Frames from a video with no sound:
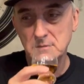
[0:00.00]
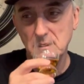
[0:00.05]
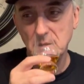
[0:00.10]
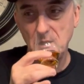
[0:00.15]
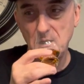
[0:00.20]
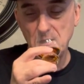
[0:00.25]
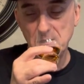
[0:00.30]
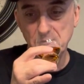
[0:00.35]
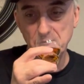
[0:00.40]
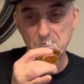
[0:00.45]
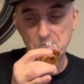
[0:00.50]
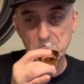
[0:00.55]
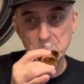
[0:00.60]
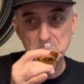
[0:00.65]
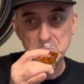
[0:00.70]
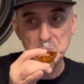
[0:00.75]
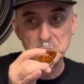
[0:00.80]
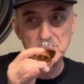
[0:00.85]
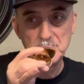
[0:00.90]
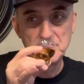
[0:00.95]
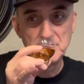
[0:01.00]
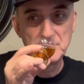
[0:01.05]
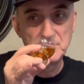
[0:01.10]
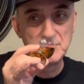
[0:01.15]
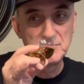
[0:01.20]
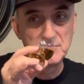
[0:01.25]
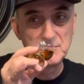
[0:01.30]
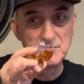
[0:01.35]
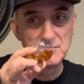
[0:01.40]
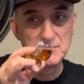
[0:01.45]
kind of
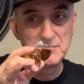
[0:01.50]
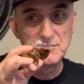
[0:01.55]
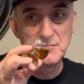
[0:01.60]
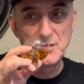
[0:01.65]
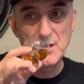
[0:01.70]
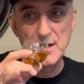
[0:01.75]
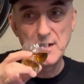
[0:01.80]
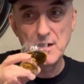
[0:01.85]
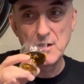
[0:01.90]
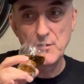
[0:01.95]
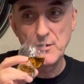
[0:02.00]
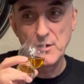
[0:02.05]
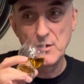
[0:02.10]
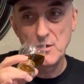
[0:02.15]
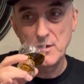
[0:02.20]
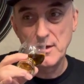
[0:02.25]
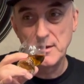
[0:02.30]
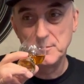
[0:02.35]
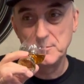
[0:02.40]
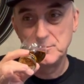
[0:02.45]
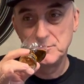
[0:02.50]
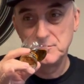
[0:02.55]
thing going on.